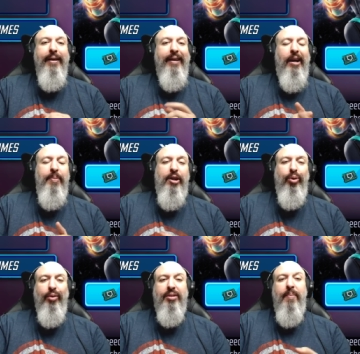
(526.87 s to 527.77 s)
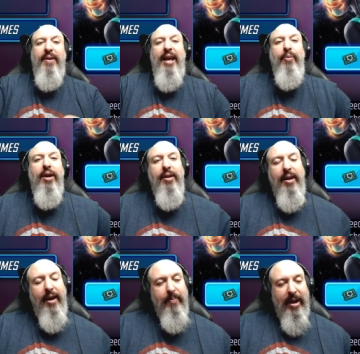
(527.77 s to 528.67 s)
It'll be cool someday when
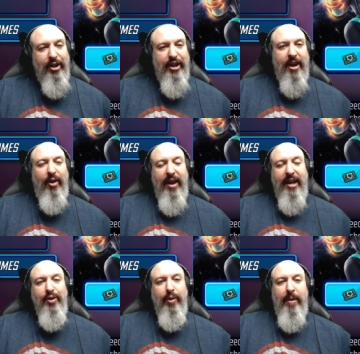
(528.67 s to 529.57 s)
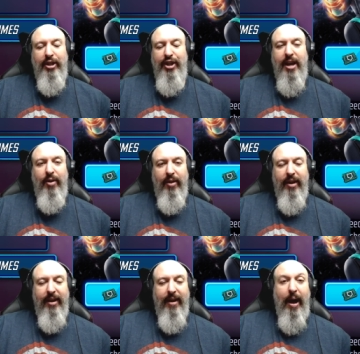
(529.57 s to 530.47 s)
uh, my Shadowlands with my Shadow,
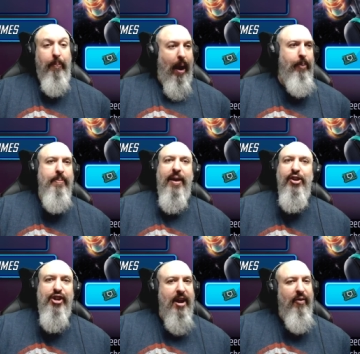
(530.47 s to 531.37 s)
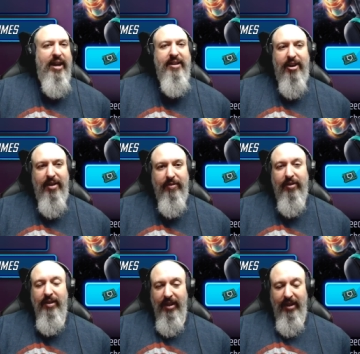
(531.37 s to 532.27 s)
uh, I'll probably buy the Shadowland Daredevil.
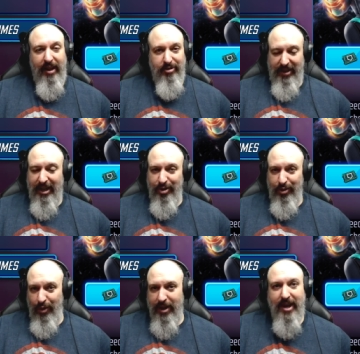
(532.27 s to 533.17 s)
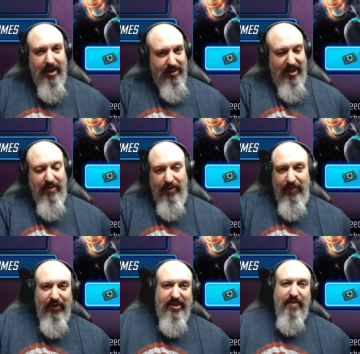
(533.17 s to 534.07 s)
As you guys don't know, I got uh, the seven,
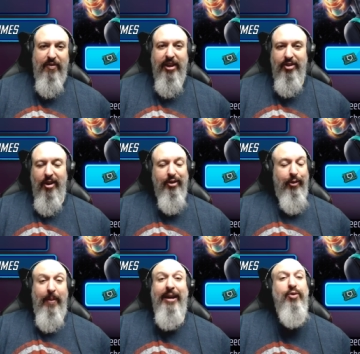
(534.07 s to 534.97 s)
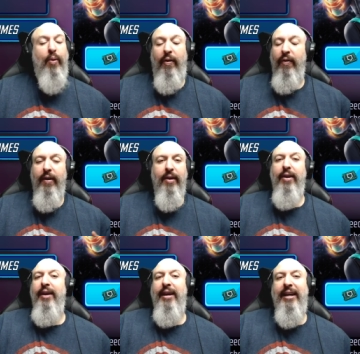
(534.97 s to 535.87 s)
the seven red stars, so might as well.
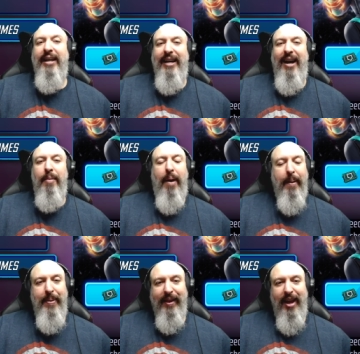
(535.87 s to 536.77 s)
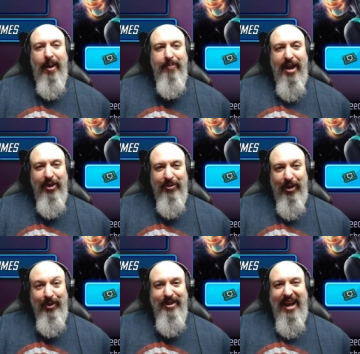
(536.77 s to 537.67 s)
Uh, I'll probably pick that up down the
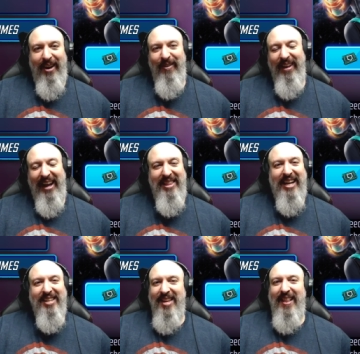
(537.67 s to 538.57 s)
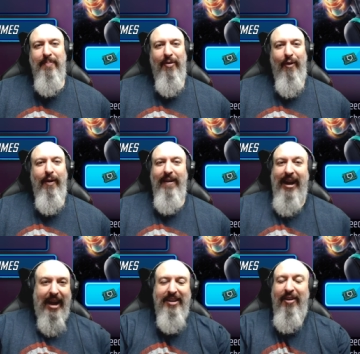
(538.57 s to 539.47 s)
road now. I think I said that before, and I
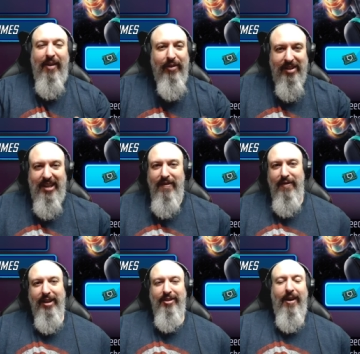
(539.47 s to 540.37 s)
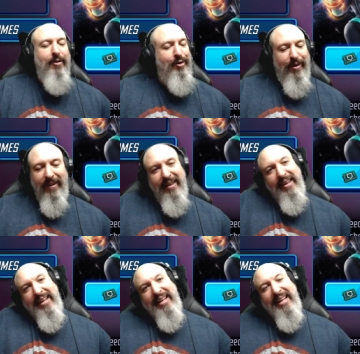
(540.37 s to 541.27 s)
got Daredevil the seven red stars, so
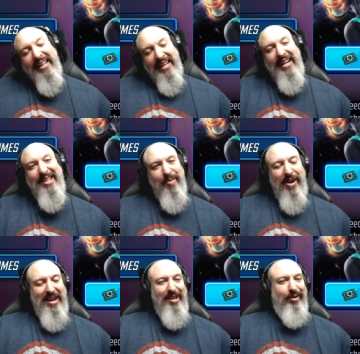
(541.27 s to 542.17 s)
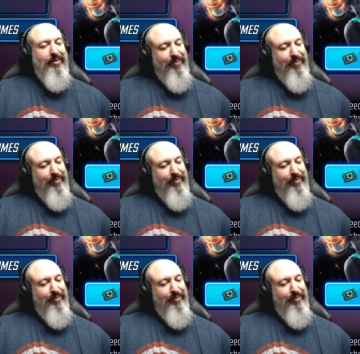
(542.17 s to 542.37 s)
it is what it is.